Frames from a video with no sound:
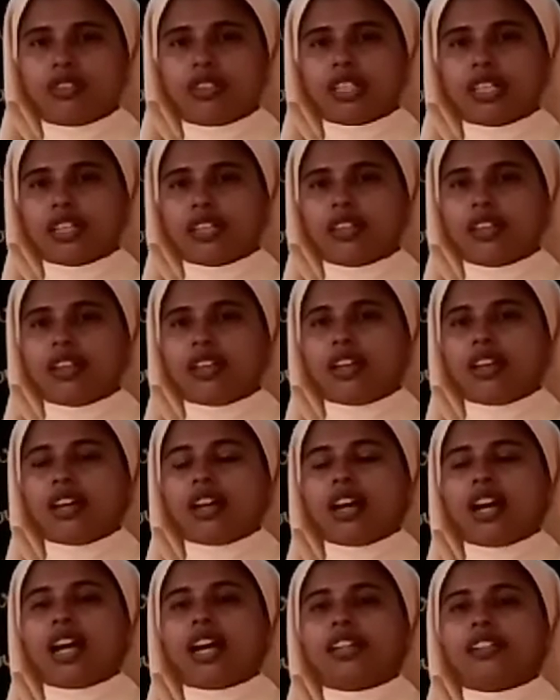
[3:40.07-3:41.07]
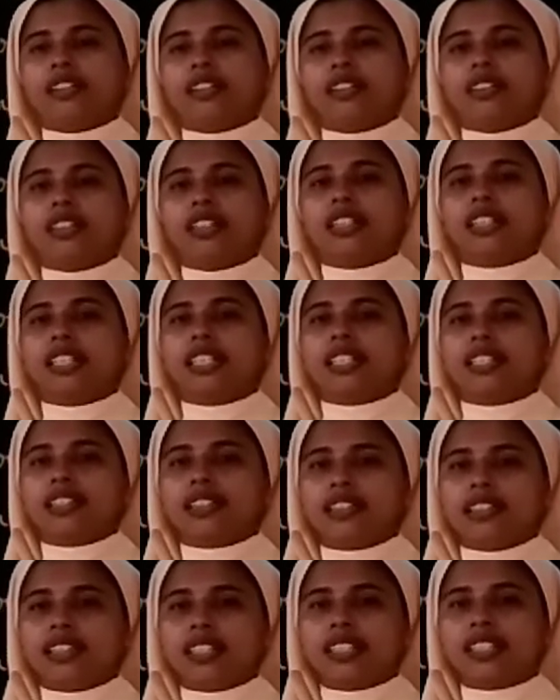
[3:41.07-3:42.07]
Okay. And there is
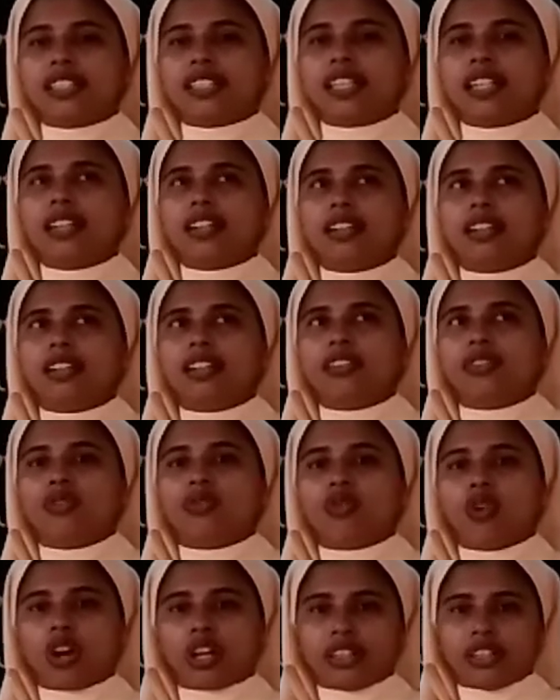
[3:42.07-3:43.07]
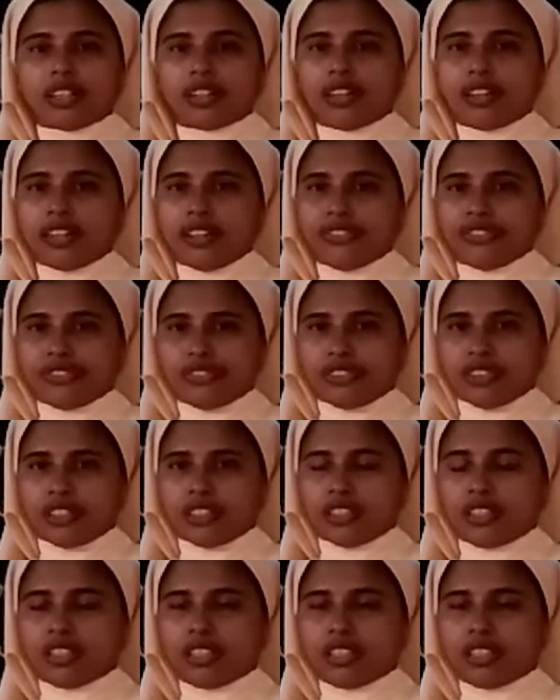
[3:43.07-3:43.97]
little water left.